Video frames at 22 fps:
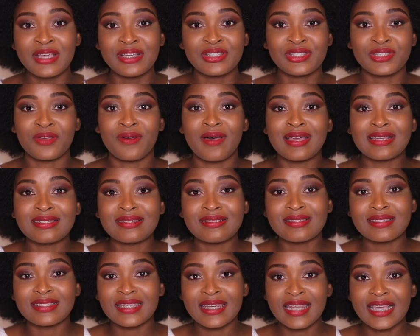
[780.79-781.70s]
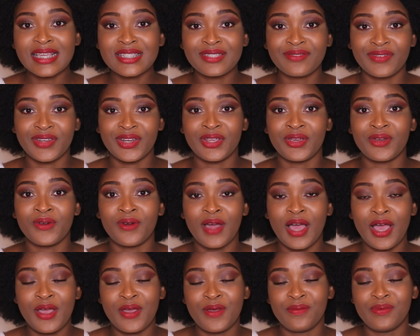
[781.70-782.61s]
So until the next video,
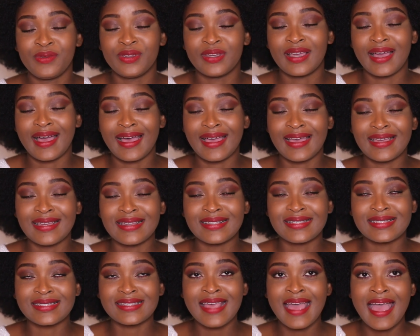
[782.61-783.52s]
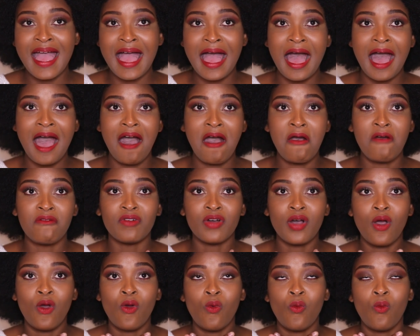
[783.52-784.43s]
I hope you guys have a